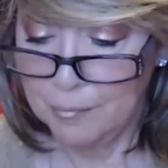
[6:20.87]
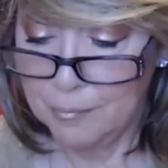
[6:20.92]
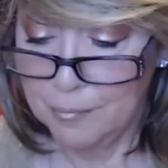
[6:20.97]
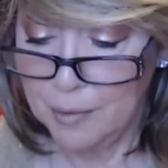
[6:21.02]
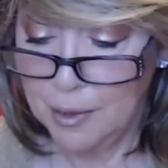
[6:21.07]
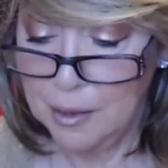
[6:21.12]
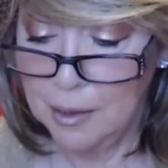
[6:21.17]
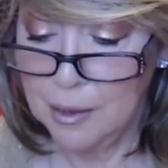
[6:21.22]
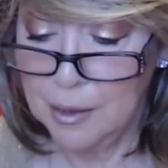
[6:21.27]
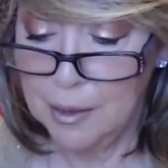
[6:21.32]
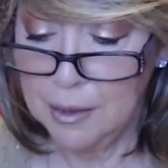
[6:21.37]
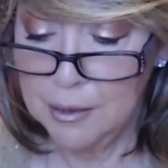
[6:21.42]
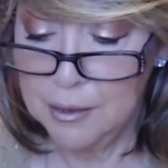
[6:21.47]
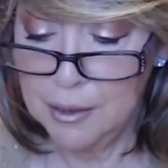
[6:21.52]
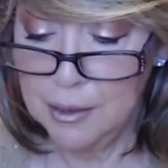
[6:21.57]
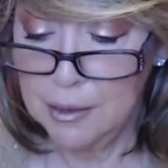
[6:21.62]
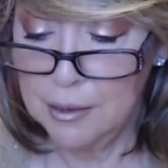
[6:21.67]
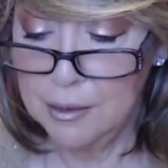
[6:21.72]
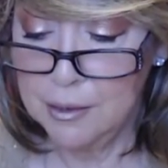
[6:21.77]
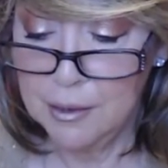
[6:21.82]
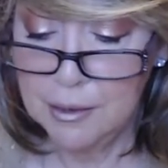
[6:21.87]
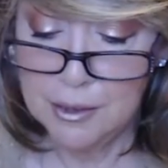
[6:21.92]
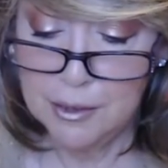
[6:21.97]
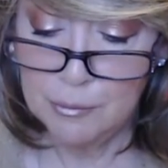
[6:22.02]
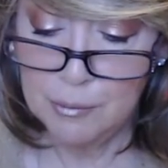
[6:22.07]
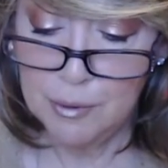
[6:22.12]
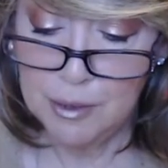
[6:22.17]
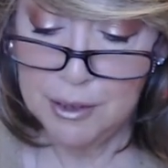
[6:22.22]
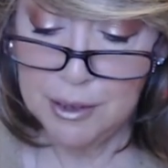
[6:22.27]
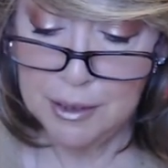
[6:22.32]
And I did.
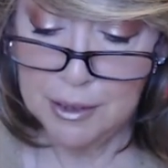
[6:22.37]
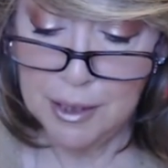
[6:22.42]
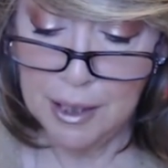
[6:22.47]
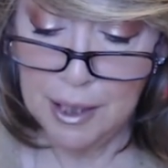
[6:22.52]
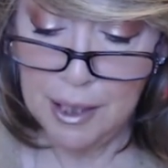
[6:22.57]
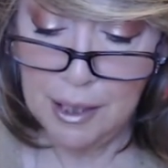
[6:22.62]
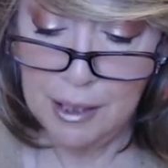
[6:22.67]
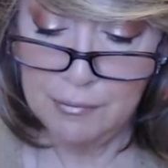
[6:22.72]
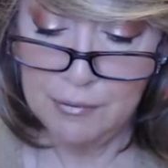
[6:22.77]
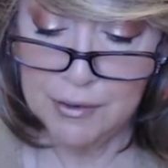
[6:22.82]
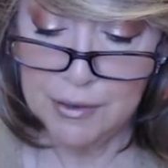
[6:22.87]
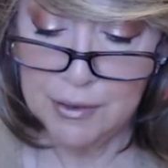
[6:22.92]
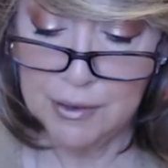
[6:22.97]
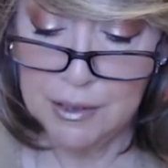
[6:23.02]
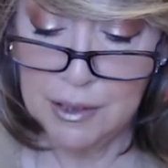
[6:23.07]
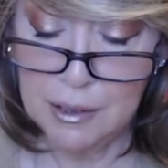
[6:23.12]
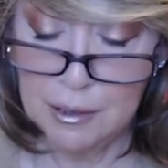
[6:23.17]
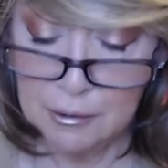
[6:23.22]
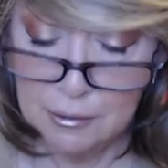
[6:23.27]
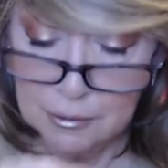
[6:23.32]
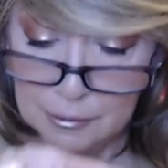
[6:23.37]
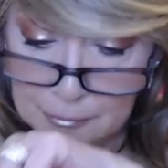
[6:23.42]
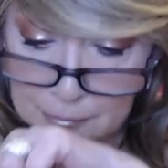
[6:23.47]
This one didn't have a seal,